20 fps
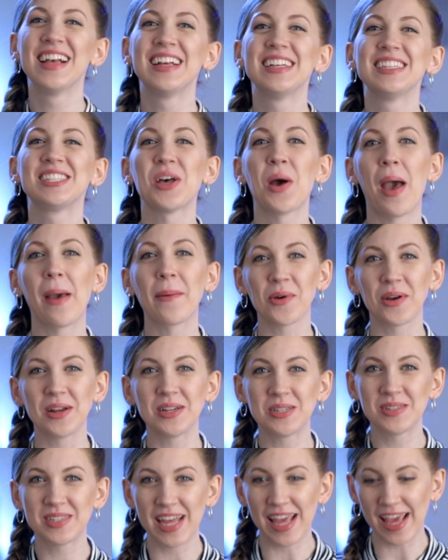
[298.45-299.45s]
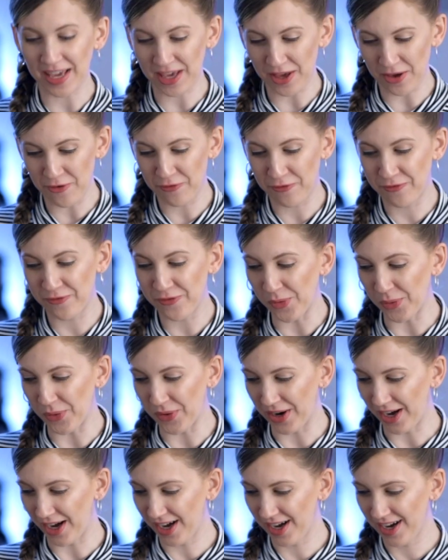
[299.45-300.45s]
So I'm going to take 4
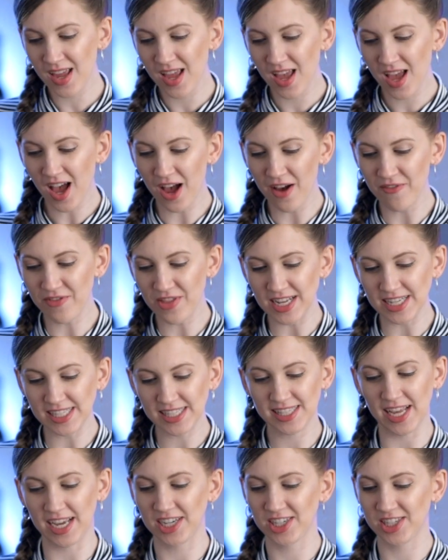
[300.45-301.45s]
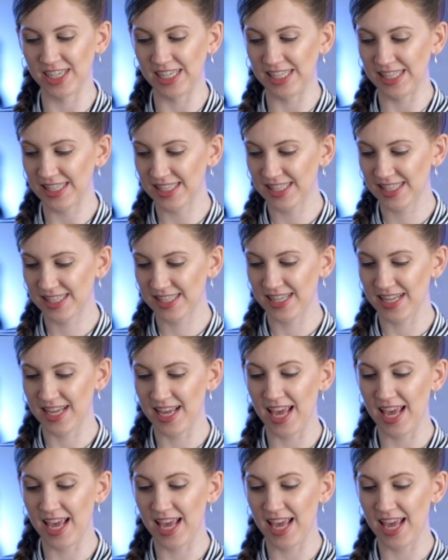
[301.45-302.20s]
of these sections